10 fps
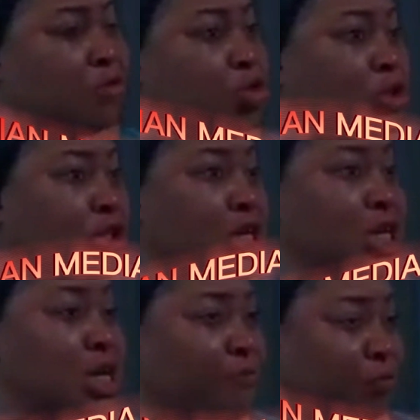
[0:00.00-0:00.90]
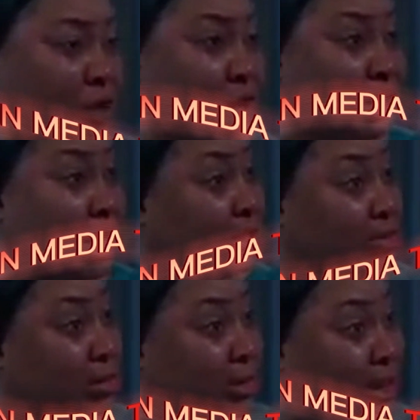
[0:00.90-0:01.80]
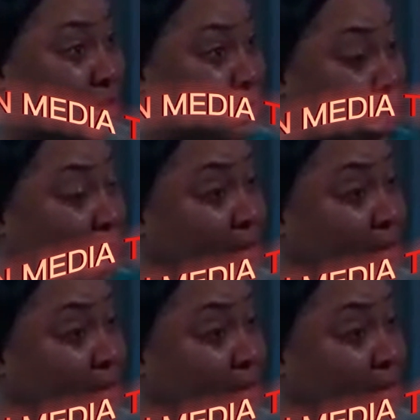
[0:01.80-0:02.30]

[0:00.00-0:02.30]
such evil against your sister.